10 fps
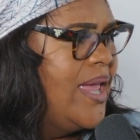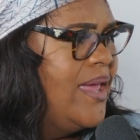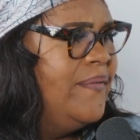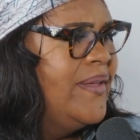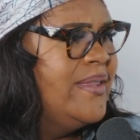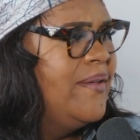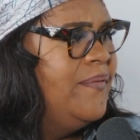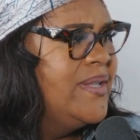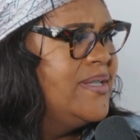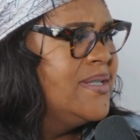If
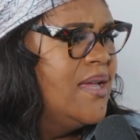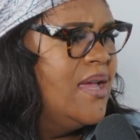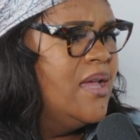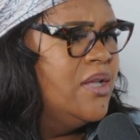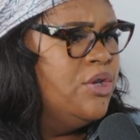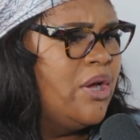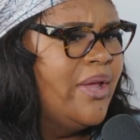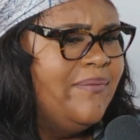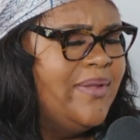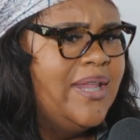it's, you know,
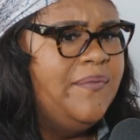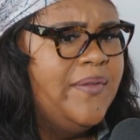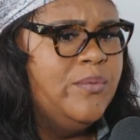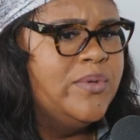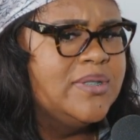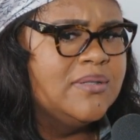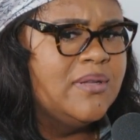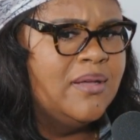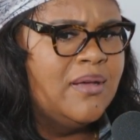even if it was